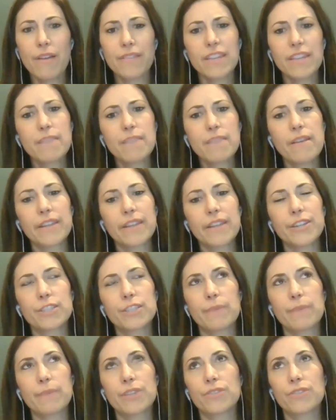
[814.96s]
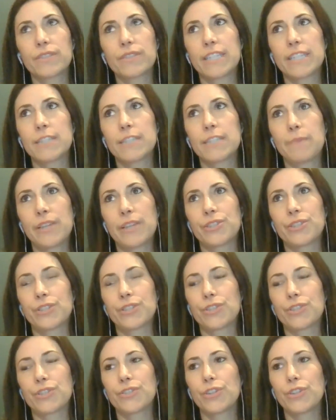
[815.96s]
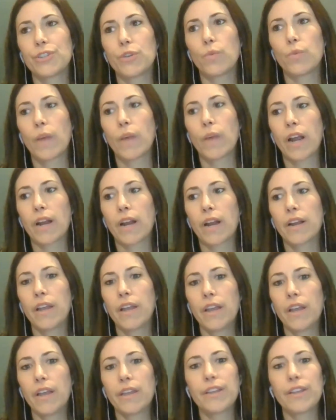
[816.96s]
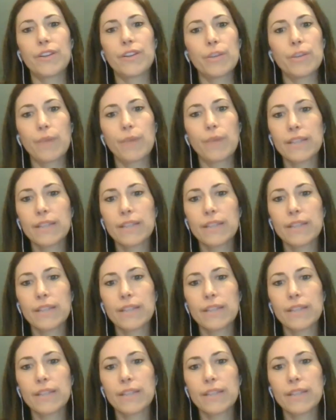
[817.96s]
think about like your special needs patients too, where, you want